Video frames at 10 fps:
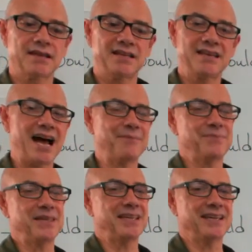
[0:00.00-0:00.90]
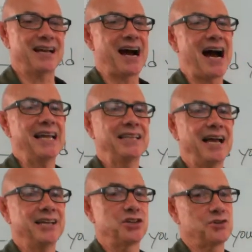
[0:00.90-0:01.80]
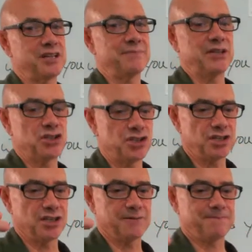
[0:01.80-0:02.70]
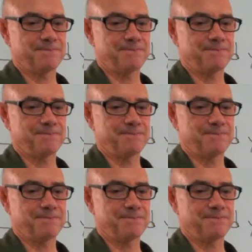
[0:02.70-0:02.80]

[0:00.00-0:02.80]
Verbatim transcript: Not me. I like cream and sugar.